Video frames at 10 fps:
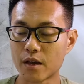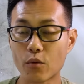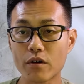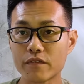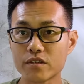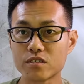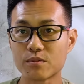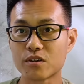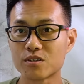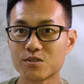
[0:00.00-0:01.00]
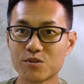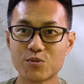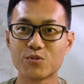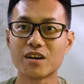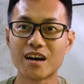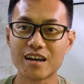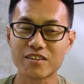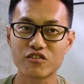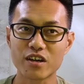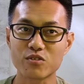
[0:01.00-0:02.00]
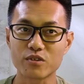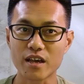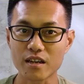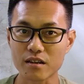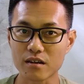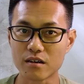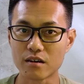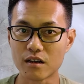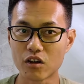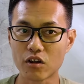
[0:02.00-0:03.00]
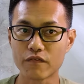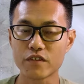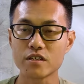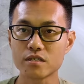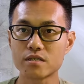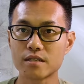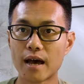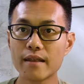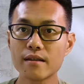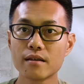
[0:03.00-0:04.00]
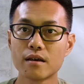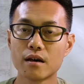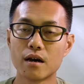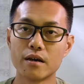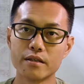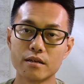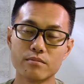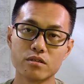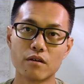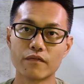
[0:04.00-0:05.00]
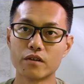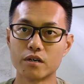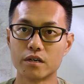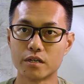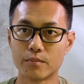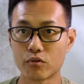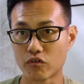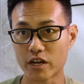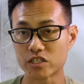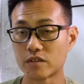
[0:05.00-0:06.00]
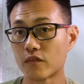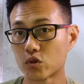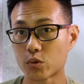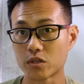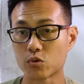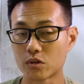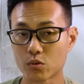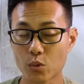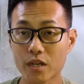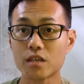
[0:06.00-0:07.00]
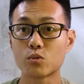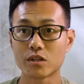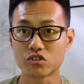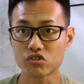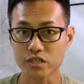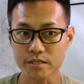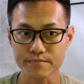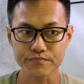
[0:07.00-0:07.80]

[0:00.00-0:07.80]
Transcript: one of the things is because we are trying to get a lot of things done in terms of the progression for 2023,